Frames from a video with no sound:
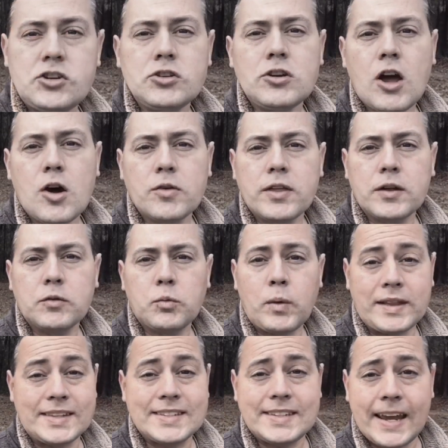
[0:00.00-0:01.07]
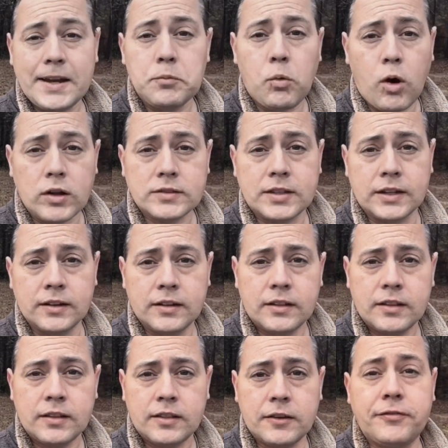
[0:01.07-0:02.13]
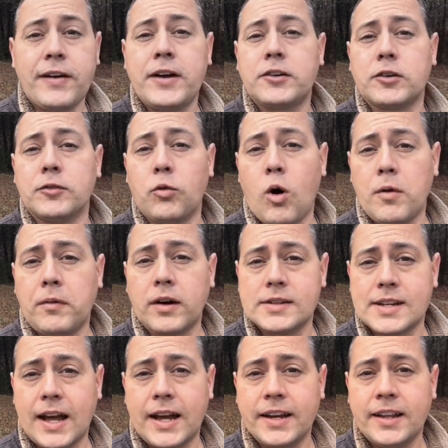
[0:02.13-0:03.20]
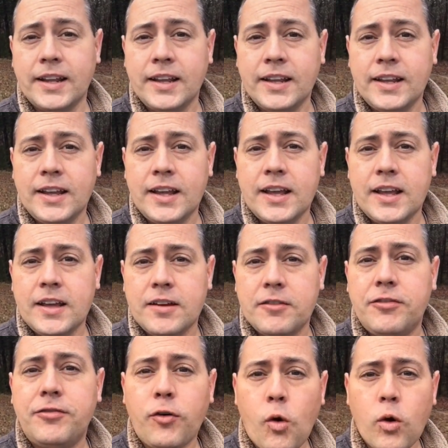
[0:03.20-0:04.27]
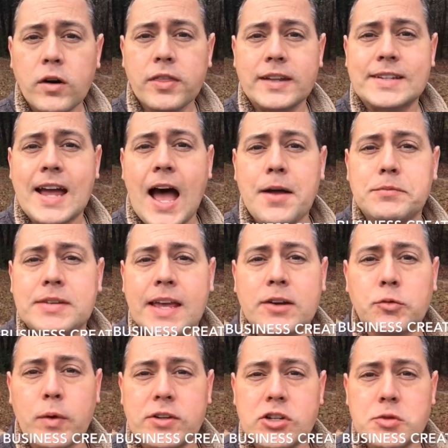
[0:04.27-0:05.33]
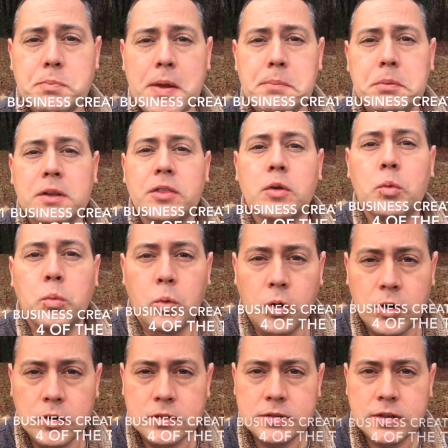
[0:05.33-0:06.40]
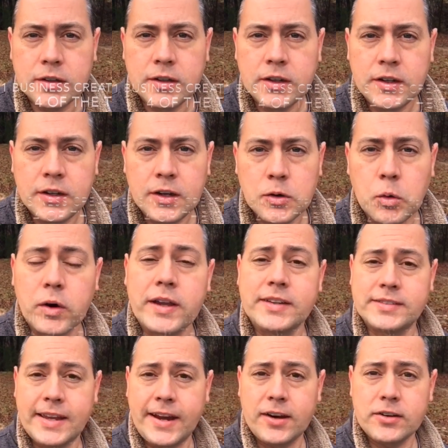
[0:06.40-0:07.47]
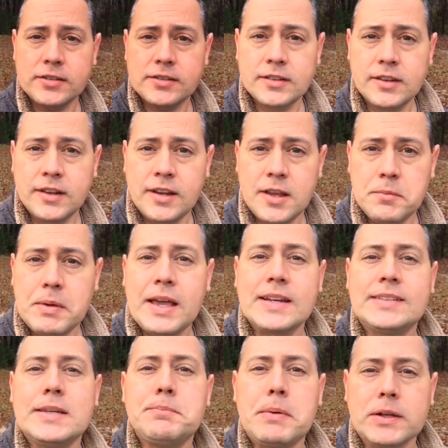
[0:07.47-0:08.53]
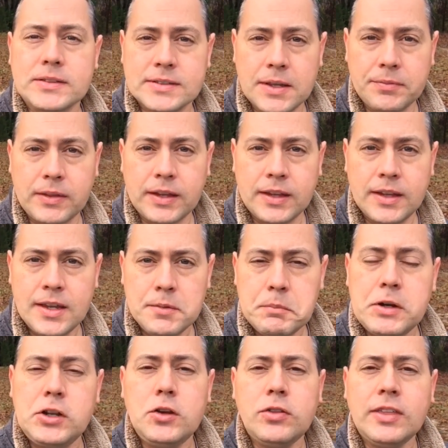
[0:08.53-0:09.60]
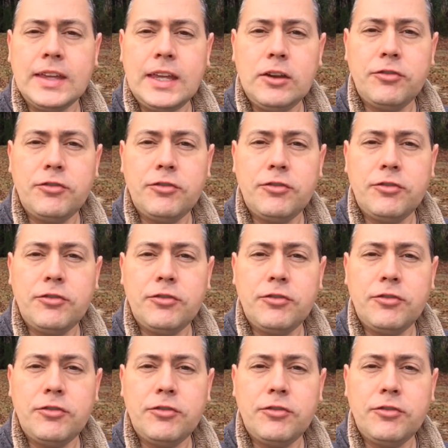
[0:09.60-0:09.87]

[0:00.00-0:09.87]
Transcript: you know that when Sam Walton, the founder of Walmart, died, Four of the top 10 richest people in the world were his heirs because he built something. But do you think he